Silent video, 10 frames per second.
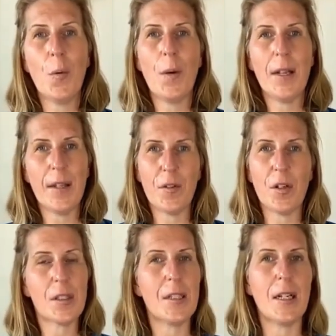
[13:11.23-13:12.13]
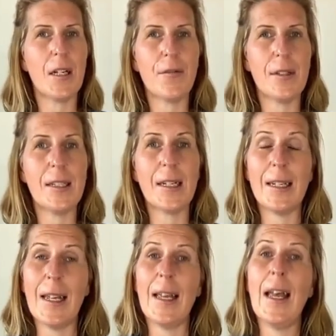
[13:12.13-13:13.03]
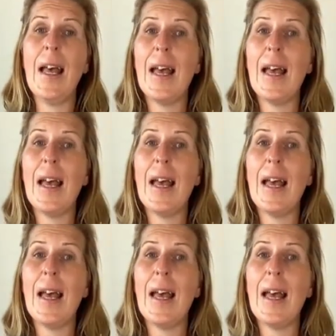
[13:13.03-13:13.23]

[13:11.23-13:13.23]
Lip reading: when you've got an arthritic knee.